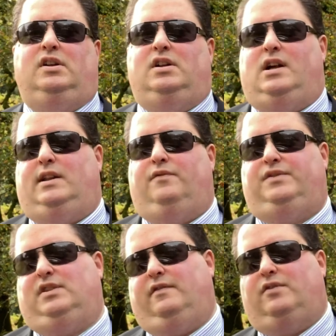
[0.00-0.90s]
And
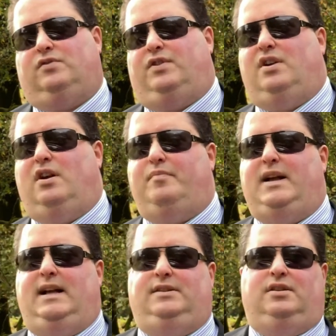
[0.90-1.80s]
obviously I've got the
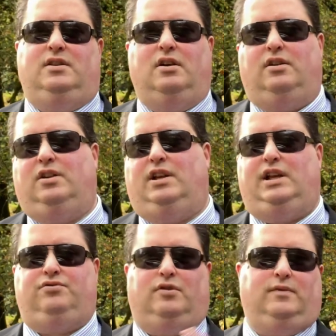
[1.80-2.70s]
iPad and I can
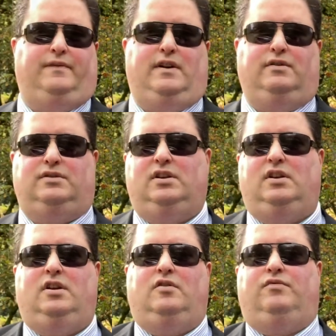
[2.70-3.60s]
airdrop the files
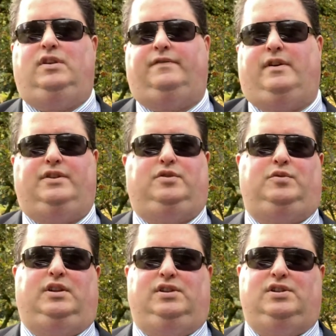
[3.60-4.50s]
really fast
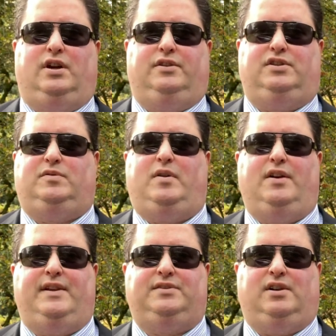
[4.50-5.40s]
between each other despite
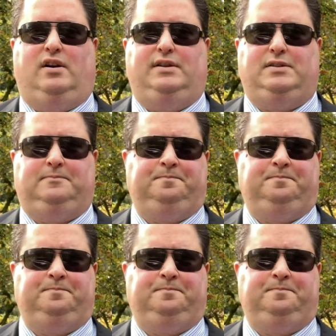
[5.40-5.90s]
their size.